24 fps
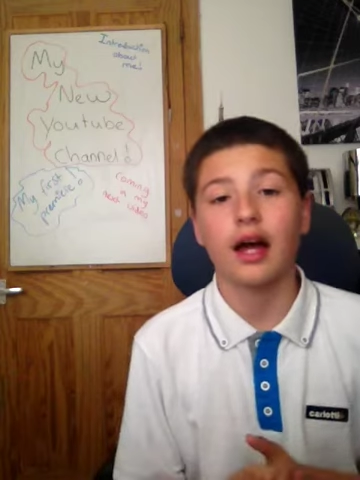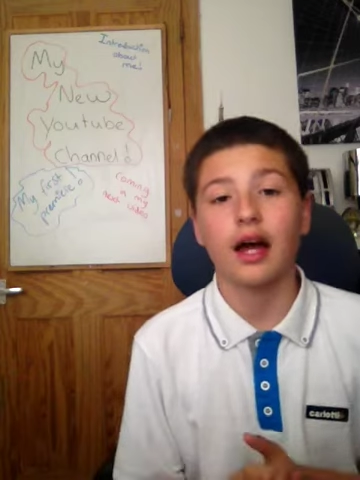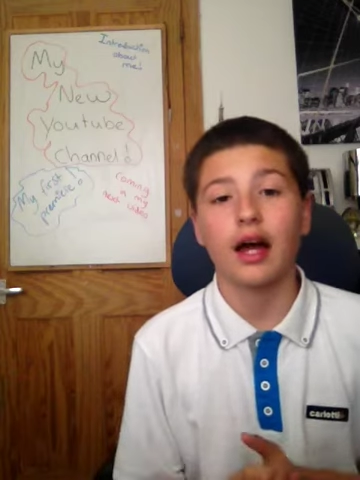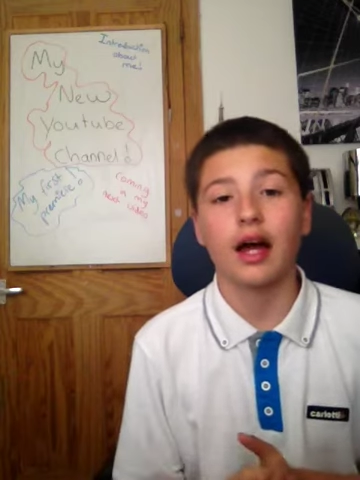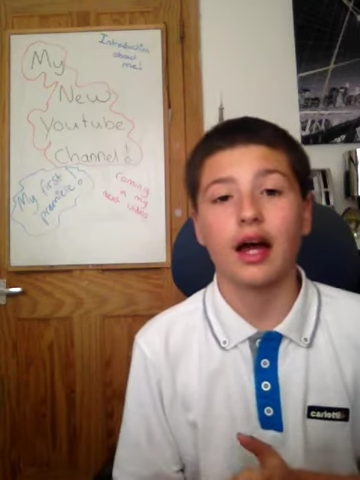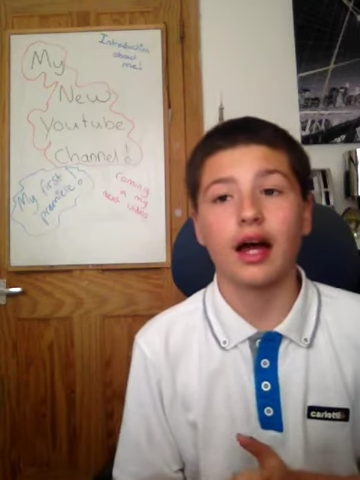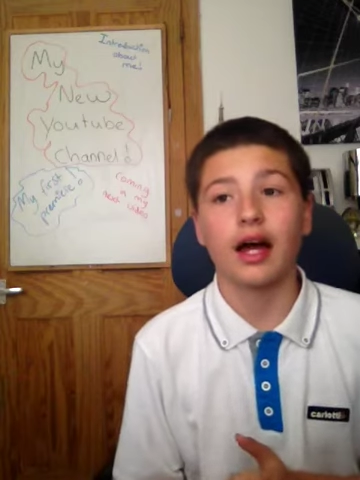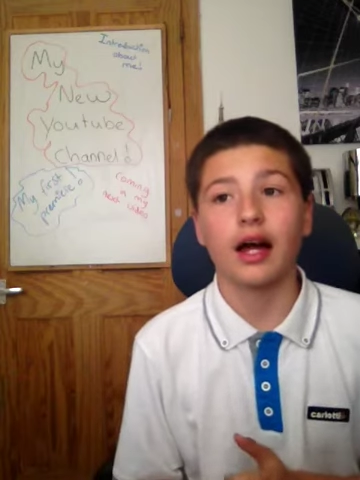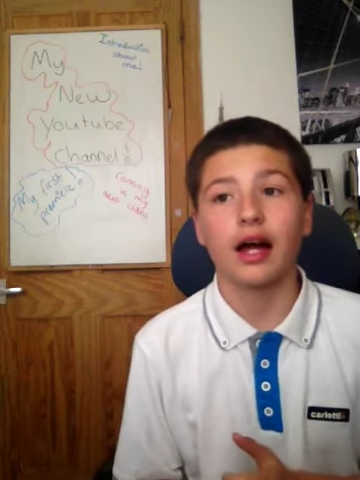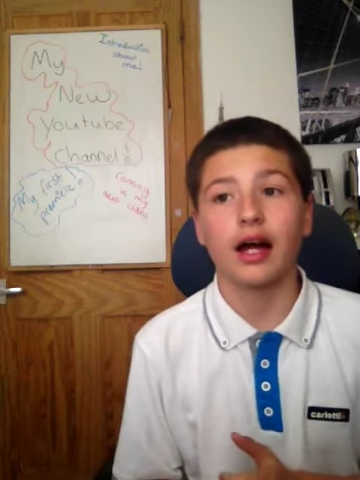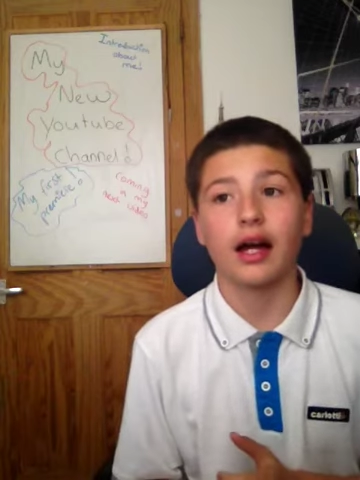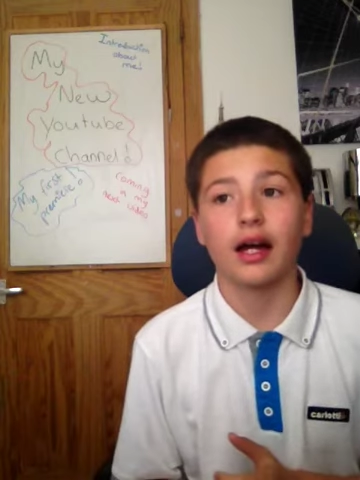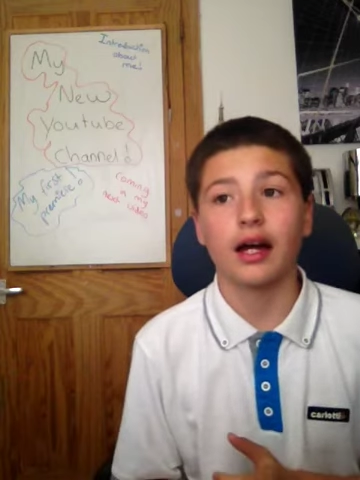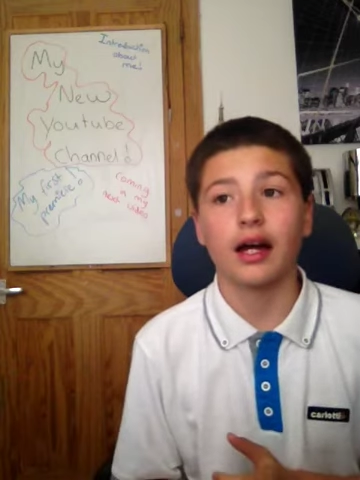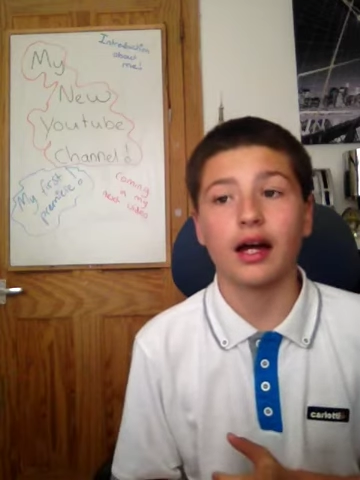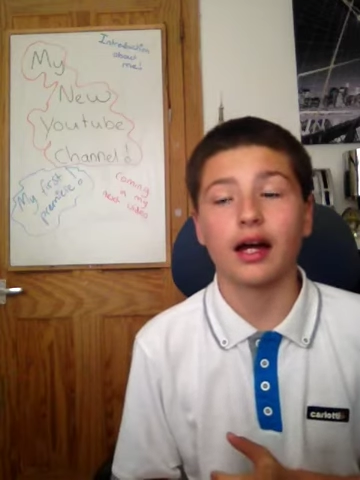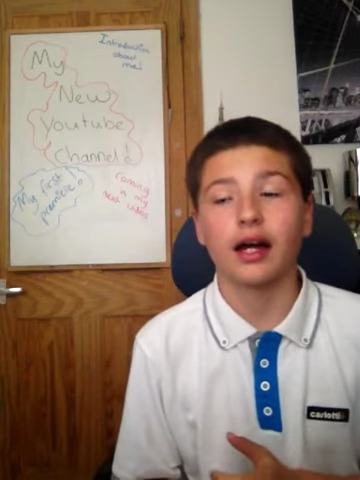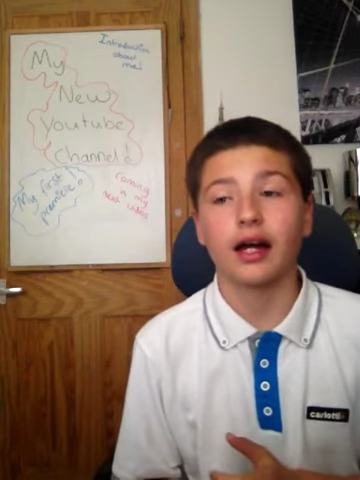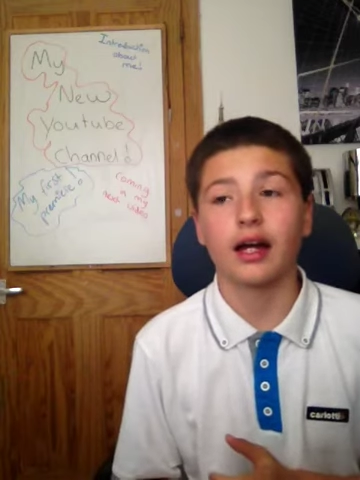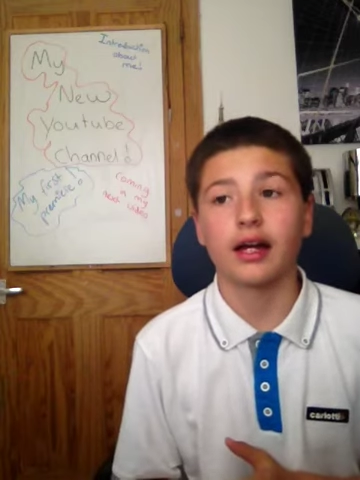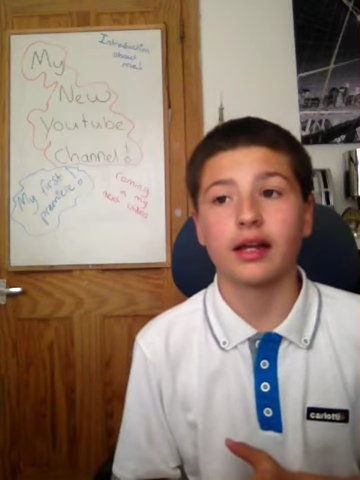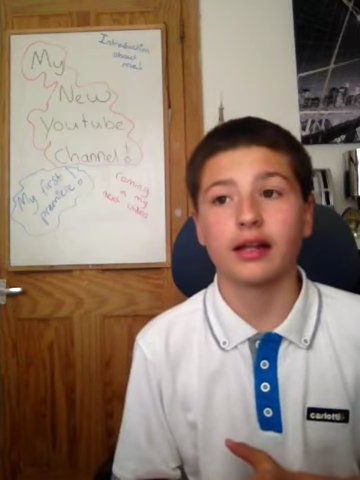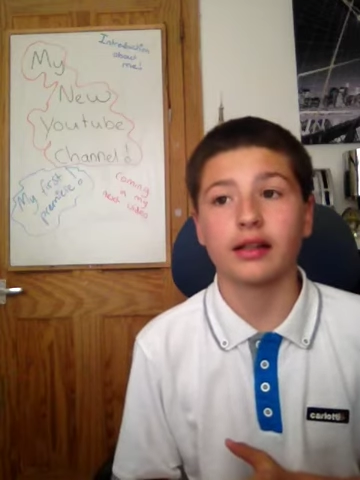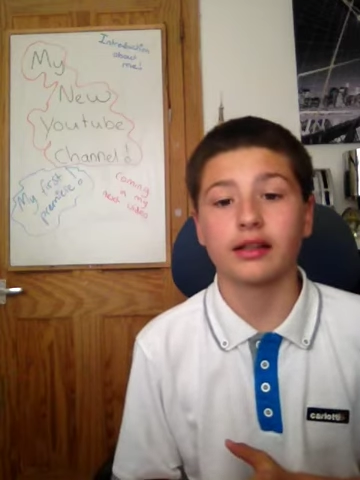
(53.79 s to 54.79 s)

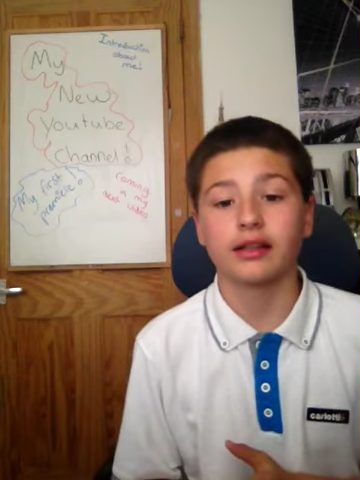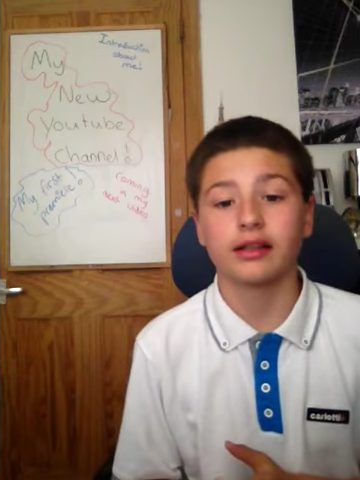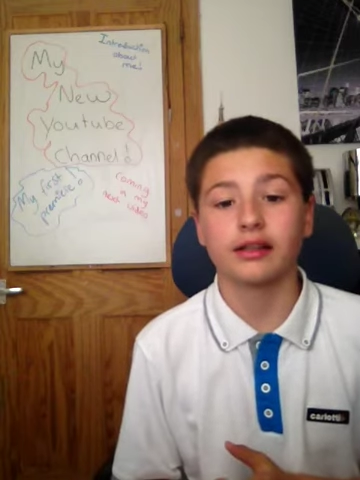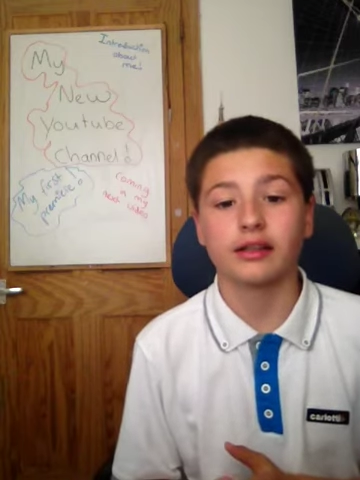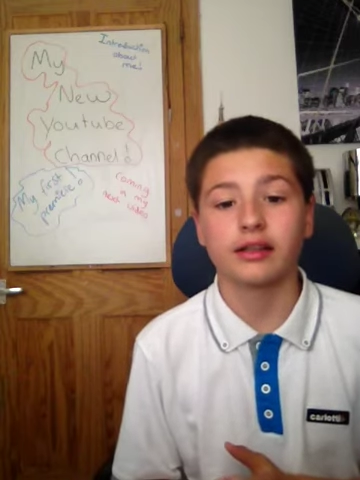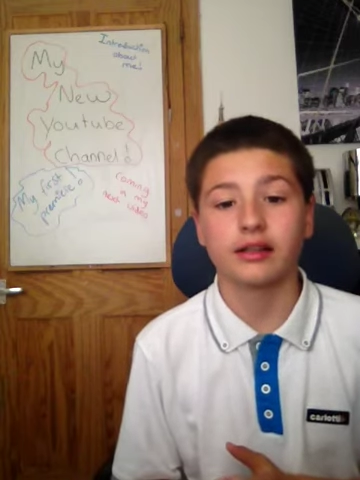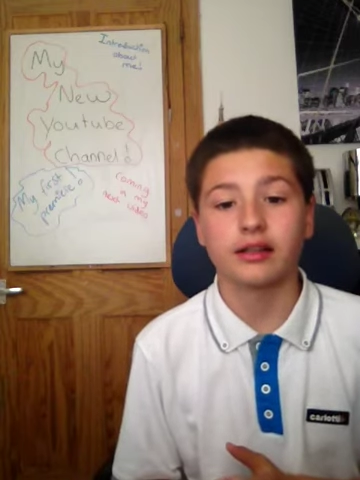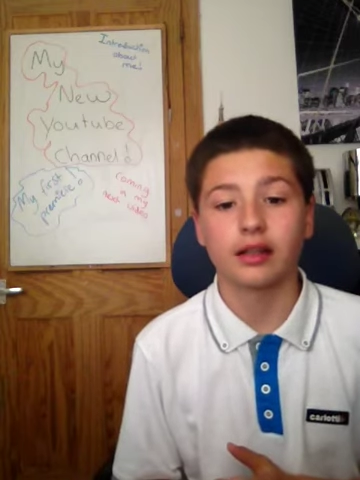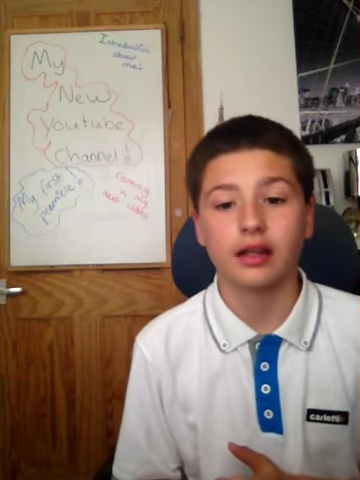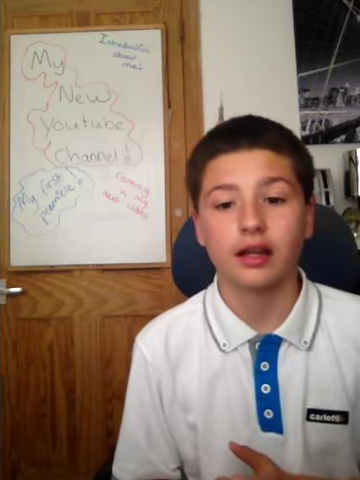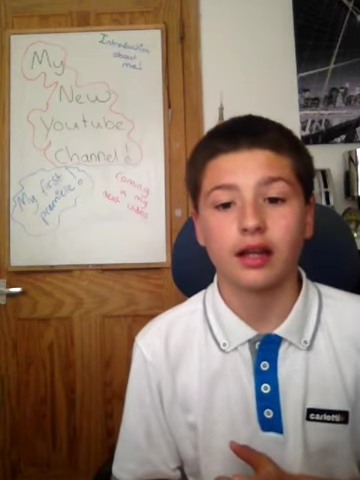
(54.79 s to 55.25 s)
And